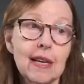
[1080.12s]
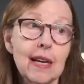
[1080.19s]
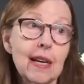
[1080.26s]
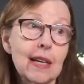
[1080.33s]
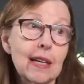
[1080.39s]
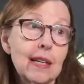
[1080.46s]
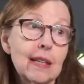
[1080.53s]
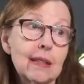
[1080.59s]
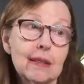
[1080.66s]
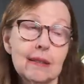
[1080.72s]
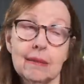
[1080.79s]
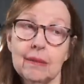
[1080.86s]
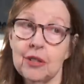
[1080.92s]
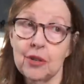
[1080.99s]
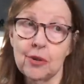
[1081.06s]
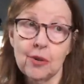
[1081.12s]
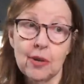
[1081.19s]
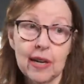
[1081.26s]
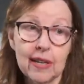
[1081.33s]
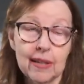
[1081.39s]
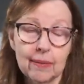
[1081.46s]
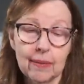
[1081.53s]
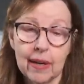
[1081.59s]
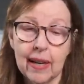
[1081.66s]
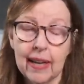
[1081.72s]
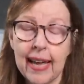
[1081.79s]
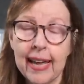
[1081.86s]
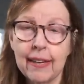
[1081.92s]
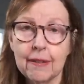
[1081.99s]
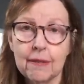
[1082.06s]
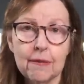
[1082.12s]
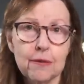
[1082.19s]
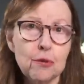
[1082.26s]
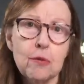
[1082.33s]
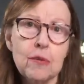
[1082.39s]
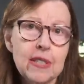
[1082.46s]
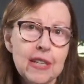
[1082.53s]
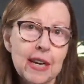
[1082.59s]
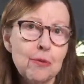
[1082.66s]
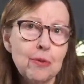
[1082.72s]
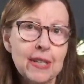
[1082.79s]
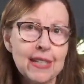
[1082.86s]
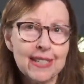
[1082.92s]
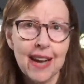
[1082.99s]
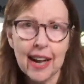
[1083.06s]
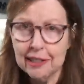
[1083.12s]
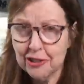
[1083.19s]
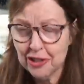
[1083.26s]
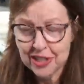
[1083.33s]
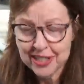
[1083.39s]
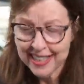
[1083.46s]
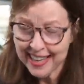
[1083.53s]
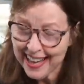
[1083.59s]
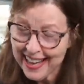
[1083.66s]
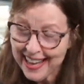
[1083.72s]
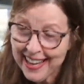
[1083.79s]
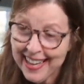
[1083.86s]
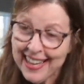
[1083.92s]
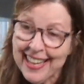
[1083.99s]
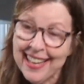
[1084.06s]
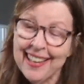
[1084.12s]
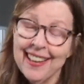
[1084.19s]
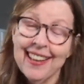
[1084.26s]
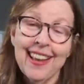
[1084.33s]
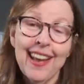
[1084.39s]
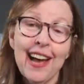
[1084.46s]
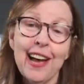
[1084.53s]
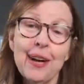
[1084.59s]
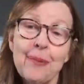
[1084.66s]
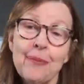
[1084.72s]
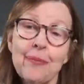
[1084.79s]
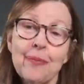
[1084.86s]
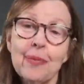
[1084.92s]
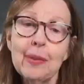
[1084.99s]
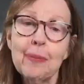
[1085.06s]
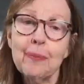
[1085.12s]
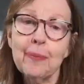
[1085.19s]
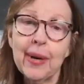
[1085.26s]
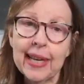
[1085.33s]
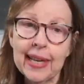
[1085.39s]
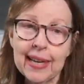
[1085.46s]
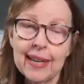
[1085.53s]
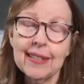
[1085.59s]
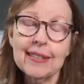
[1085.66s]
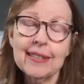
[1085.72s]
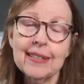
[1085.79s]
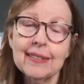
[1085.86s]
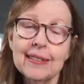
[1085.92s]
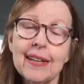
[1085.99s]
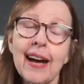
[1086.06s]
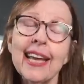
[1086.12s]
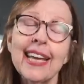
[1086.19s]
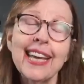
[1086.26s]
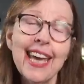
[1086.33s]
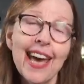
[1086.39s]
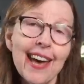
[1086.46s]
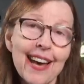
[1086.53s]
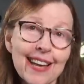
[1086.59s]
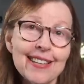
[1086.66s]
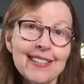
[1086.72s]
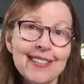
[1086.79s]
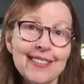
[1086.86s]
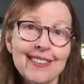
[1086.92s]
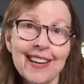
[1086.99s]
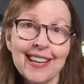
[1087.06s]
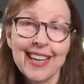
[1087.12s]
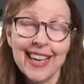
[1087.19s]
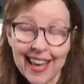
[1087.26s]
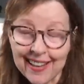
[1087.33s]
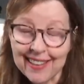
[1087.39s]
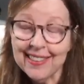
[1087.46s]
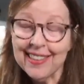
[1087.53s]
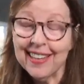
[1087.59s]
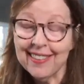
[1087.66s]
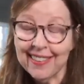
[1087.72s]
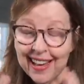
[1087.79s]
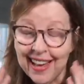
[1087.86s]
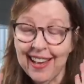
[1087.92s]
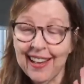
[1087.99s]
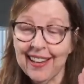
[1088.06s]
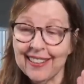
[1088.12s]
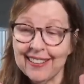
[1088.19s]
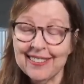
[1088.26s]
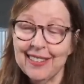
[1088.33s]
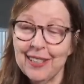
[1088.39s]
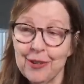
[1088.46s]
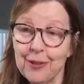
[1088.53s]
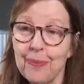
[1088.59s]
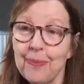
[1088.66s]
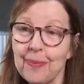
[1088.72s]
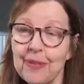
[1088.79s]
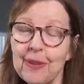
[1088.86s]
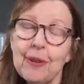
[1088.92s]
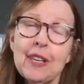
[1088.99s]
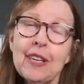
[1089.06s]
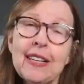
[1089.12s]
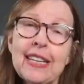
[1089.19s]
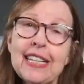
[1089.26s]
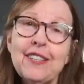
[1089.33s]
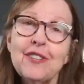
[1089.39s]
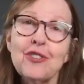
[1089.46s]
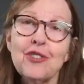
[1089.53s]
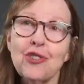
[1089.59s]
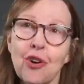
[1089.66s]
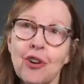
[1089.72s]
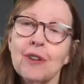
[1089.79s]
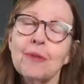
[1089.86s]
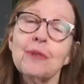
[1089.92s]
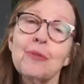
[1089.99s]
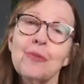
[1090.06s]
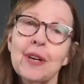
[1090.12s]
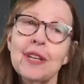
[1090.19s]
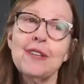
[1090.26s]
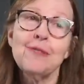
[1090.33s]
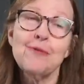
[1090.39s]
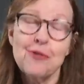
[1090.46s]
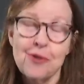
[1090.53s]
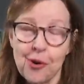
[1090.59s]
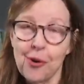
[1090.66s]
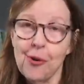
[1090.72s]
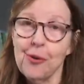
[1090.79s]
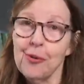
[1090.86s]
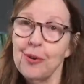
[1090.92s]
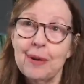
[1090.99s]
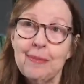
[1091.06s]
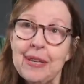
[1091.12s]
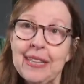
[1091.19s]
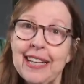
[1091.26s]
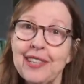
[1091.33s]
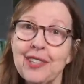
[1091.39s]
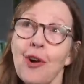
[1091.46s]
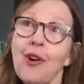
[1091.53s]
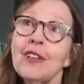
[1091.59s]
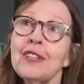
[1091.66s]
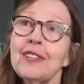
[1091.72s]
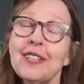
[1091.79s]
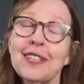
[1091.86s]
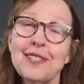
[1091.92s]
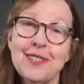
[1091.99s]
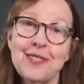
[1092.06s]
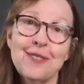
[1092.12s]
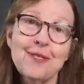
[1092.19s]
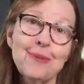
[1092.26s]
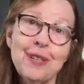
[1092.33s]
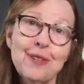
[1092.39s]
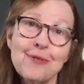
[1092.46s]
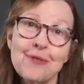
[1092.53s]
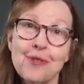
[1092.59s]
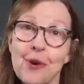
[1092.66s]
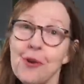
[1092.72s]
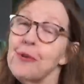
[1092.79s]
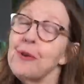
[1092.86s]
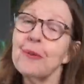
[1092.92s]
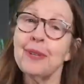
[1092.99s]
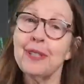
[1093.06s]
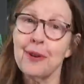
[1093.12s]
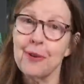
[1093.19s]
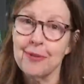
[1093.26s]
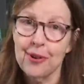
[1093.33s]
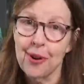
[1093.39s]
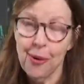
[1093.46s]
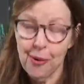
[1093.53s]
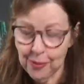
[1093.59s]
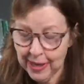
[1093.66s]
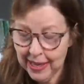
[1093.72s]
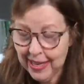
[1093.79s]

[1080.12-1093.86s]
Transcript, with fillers: uh you know i i ate foods that i wouldn't touch today um but I get, I get that that, you know, you need to start with what you know. I mean, that's all you can do. We don't know what we don't know.